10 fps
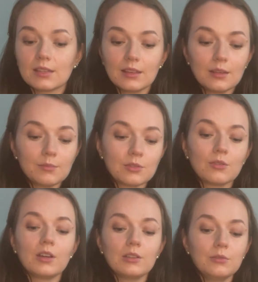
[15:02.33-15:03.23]
them.
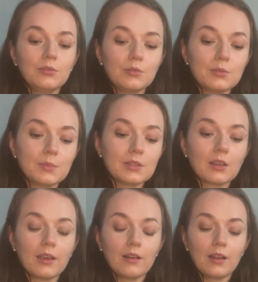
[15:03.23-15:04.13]
So I do use
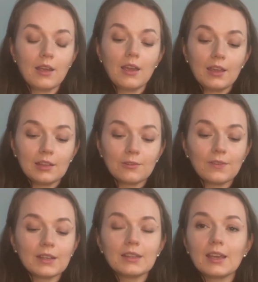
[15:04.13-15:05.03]
mascara. In
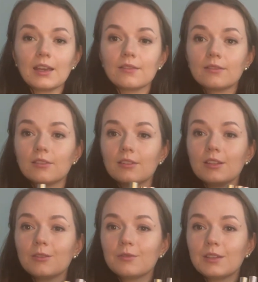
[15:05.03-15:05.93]
fact, I have
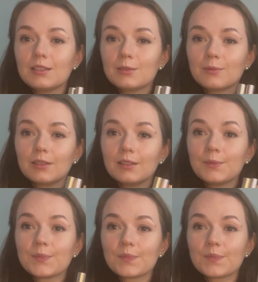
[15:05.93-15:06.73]
3 of this one.